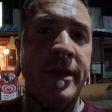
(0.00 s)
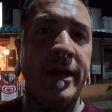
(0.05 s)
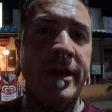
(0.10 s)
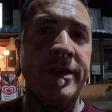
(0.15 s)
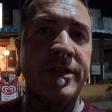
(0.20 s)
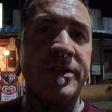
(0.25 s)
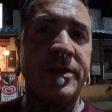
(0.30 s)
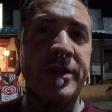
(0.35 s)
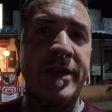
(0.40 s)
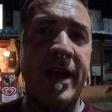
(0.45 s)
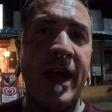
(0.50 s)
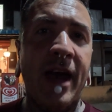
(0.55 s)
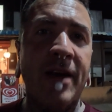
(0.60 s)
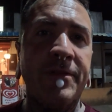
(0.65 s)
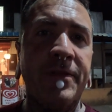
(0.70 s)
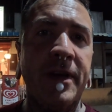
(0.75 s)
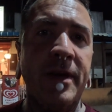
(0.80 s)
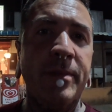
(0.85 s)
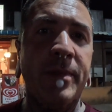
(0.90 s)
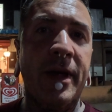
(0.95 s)
is
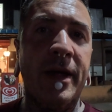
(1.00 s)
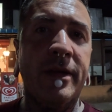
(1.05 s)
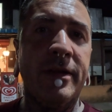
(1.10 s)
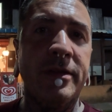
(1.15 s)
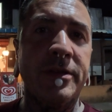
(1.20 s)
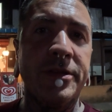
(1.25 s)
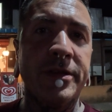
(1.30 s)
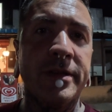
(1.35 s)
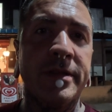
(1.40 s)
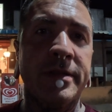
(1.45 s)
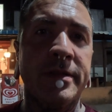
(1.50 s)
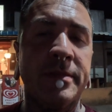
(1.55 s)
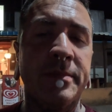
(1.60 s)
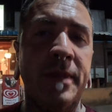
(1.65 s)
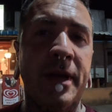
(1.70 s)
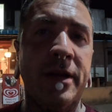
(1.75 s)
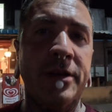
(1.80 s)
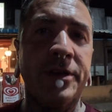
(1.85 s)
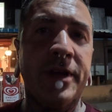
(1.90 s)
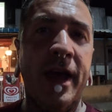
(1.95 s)
Cafe Meld,
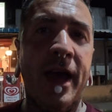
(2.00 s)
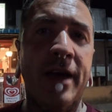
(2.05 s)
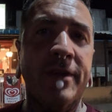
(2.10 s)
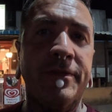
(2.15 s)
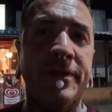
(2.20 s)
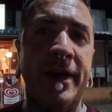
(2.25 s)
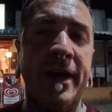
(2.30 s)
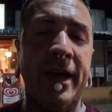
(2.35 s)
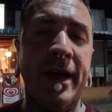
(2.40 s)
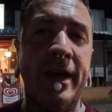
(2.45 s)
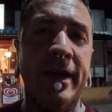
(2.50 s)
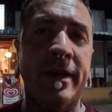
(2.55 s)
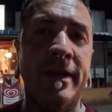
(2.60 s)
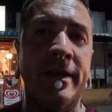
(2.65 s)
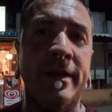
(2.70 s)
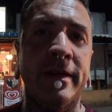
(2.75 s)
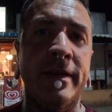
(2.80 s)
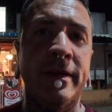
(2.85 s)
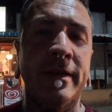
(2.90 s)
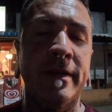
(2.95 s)
Meld Cafe.
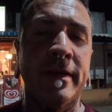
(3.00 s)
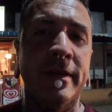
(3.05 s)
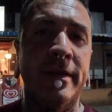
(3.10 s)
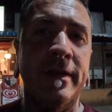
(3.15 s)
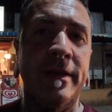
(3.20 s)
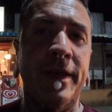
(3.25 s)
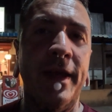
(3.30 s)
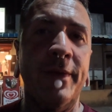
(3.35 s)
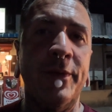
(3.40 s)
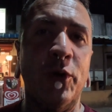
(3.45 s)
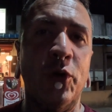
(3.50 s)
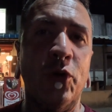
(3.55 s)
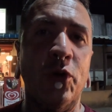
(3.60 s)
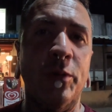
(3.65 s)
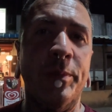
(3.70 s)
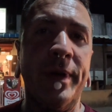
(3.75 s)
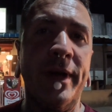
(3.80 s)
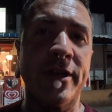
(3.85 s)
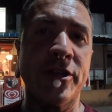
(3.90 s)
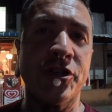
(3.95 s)
They have a
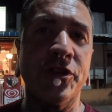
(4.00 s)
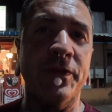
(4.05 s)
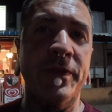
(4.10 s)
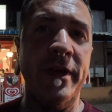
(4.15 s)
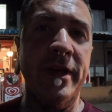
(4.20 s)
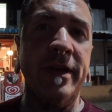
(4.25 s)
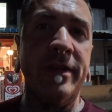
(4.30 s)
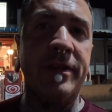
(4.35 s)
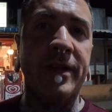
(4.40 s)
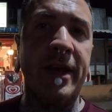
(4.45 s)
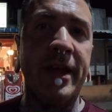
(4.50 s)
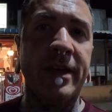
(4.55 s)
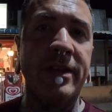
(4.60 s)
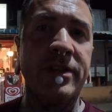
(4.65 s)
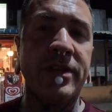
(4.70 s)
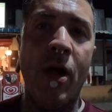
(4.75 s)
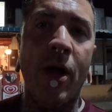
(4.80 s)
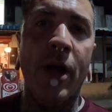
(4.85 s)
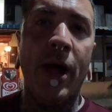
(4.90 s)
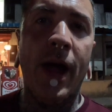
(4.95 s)
whole bunch of vegan
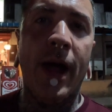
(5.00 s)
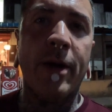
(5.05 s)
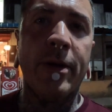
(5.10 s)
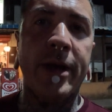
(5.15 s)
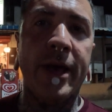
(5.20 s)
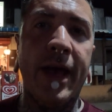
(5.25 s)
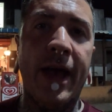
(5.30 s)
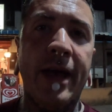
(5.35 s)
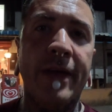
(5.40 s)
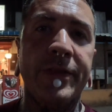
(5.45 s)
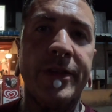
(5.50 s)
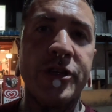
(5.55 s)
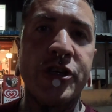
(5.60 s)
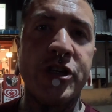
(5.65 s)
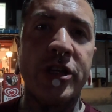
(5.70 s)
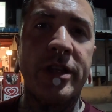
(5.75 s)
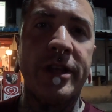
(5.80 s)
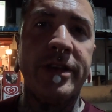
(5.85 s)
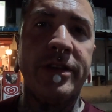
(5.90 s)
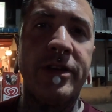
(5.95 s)
things. I already had the
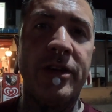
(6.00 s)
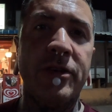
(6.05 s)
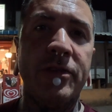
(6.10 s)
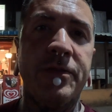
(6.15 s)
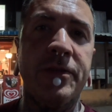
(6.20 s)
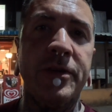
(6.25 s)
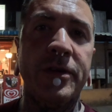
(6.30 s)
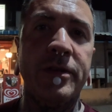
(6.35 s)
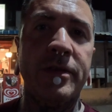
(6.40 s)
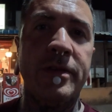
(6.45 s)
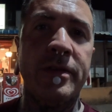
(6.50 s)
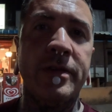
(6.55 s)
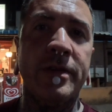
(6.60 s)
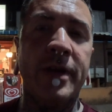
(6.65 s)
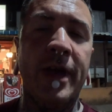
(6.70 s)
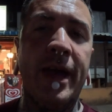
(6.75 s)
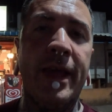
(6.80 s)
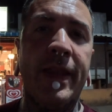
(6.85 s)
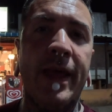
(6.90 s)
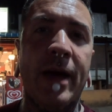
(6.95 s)
chili tofu,
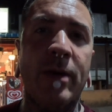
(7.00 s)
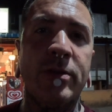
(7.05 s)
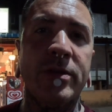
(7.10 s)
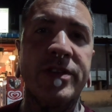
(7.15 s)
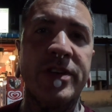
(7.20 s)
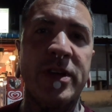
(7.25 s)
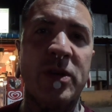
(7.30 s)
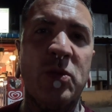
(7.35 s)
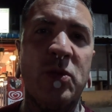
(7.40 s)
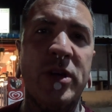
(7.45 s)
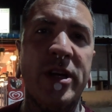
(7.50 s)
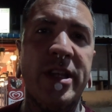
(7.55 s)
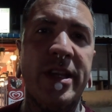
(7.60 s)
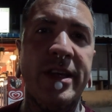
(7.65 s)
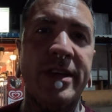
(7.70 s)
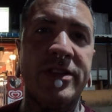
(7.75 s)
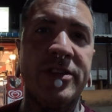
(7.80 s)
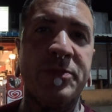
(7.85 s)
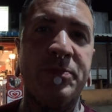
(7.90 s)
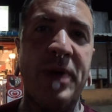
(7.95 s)
and that was an
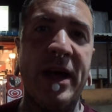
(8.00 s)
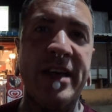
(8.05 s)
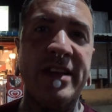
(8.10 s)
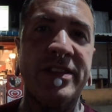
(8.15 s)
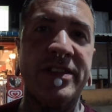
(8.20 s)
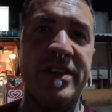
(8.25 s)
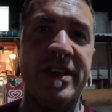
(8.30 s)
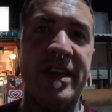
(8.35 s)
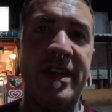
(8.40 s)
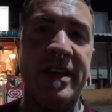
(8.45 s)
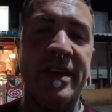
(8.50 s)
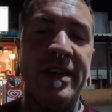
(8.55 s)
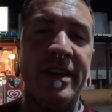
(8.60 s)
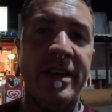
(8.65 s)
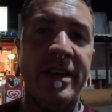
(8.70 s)
oily, spicy,